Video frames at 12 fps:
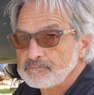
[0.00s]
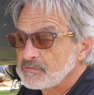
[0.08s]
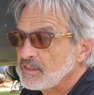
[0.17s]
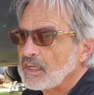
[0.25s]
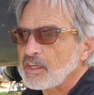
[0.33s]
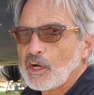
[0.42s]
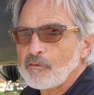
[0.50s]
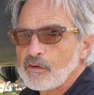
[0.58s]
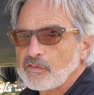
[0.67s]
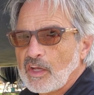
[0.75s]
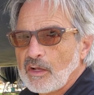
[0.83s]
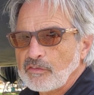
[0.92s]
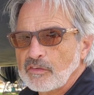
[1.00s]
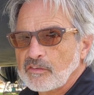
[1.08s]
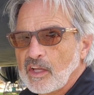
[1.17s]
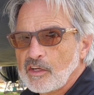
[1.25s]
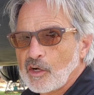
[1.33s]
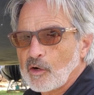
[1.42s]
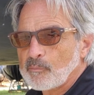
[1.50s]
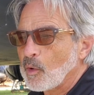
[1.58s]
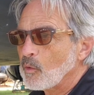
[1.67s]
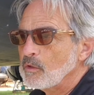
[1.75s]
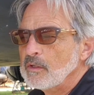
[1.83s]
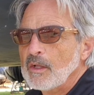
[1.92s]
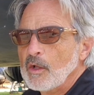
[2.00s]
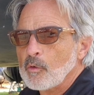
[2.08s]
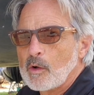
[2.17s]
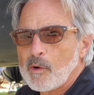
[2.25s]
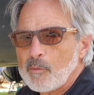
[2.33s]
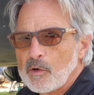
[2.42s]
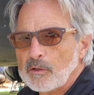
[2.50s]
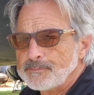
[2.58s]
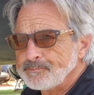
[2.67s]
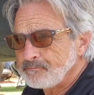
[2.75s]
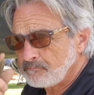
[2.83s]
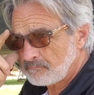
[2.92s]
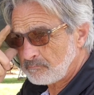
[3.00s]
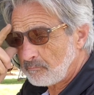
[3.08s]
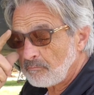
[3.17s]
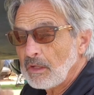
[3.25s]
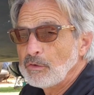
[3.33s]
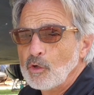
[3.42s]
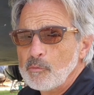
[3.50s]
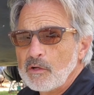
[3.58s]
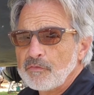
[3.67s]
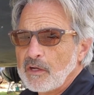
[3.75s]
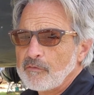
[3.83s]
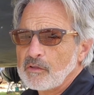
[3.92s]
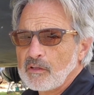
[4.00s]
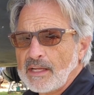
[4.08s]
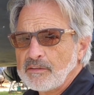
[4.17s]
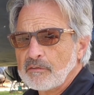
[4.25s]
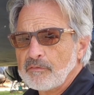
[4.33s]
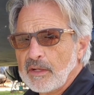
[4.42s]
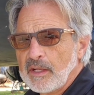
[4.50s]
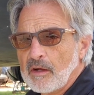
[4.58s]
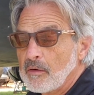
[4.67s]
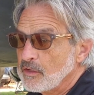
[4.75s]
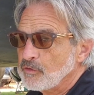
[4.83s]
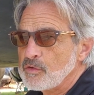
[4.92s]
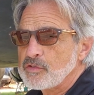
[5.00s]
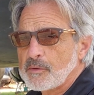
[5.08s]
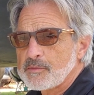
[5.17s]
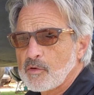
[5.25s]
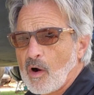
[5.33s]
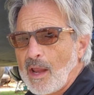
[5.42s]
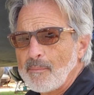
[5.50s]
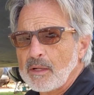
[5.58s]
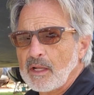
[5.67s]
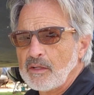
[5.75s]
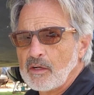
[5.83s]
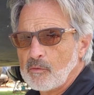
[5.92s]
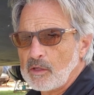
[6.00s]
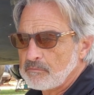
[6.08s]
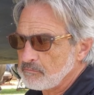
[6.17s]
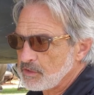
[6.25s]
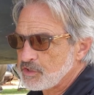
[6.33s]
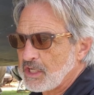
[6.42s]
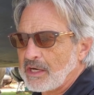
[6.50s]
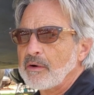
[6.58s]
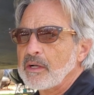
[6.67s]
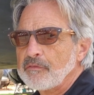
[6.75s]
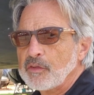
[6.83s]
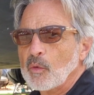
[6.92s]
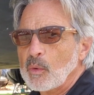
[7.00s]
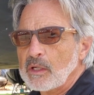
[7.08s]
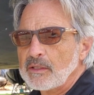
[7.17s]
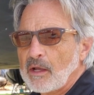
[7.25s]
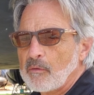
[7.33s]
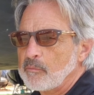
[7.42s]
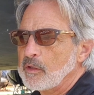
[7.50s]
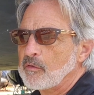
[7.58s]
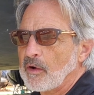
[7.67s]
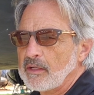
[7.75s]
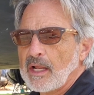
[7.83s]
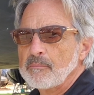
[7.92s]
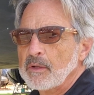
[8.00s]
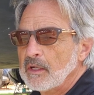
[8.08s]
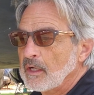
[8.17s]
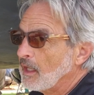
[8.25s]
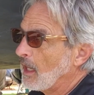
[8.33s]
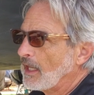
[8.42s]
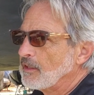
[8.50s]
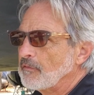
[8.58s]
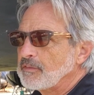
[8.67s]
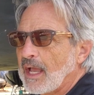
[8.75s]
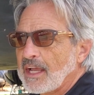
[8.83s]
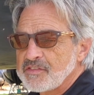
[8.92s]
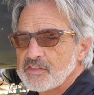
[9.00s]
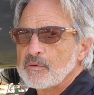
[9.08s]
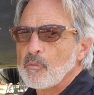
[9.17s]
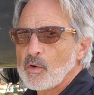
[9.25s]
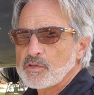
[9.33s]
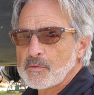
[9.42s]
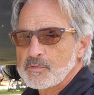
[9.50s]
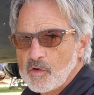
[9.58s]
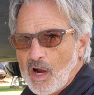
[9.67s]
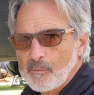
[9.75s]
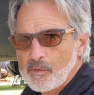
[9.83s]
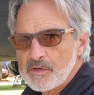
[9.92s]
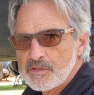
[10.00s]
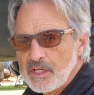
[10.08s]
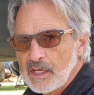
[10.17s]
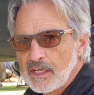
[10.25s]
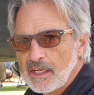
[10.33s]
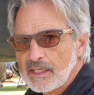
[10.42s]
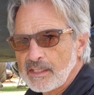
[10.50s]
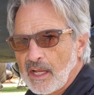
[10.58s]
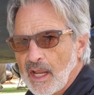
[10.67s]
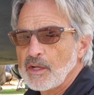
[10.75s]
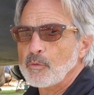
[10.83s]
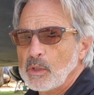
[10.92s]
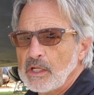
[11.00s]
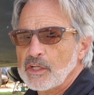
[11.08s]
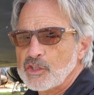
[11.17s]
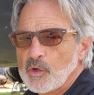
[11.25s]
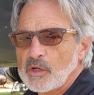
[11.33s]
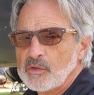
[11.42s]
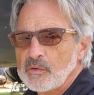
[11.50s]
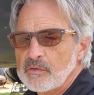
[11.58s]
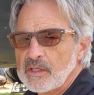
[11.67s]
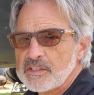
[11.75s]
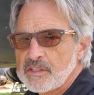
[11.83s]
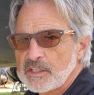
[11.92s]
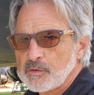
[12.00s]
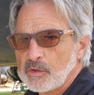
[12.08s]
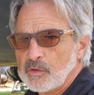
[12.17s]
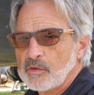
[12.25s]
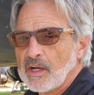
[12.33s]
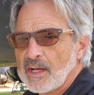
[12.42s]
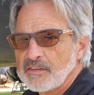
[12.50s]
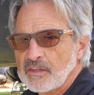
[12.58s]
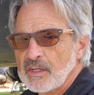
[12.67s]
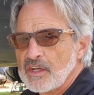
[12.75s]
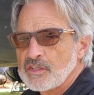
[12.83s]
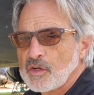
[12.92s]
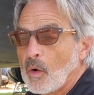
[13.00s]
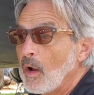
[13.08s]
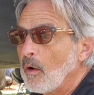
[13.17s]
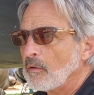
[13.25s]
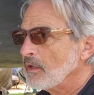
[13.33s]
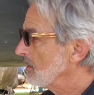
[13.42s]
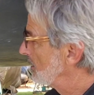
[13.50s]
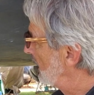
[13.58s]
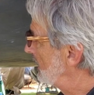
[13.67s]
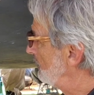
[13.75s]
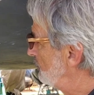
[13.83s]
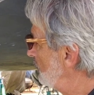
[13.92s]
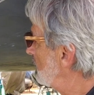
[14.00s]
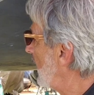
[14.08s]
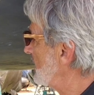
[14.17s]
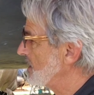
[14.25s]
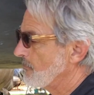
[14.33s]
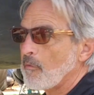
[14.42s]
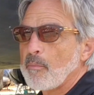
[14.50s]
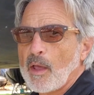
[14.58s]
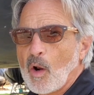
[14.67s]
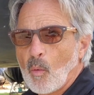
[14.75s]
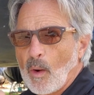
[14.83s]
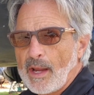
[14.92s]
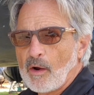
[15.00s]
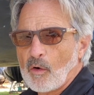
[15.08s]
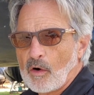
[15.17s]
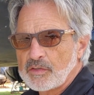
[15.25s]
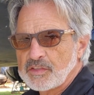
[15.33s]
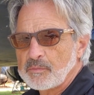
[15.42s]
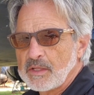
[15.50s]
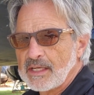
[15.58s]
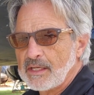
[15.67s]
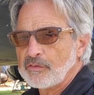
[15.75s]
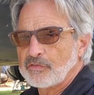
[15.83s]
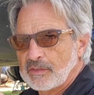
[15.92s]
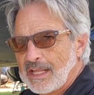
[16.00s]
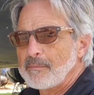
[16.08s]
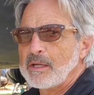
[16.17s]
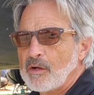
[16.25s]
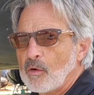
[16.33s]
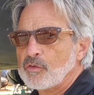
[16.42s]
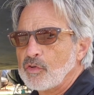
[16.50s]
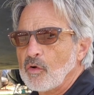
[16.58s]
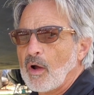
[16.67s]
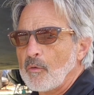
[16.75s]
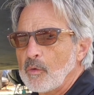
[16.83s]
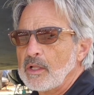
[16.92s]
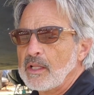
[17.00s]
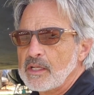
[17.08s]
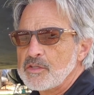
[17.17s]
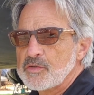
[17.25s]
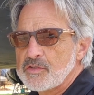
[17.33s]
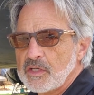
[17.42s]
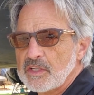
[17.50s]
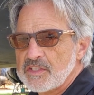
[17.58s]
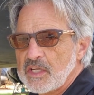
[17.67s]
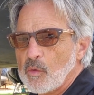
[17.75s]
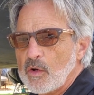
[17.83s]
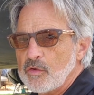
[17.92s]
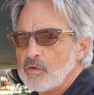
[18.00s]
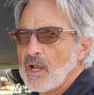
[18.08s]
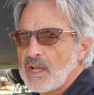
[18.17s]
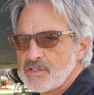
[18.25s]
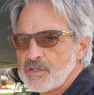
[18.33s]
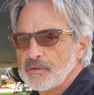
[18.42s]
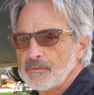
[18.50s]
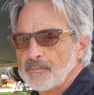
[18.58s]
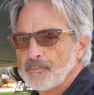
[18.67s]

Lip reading: Take care of yourselves and take care of the boat. Remember, do me a favor, like the video and do subscribe. And you know what? Share it if you will. That would be great. I'd love to see more subscribers, and I really enjoy doing these things with you guys. So, and if you guys have a better way or something else, let me know too. I'm really interested in seeing what you guys do.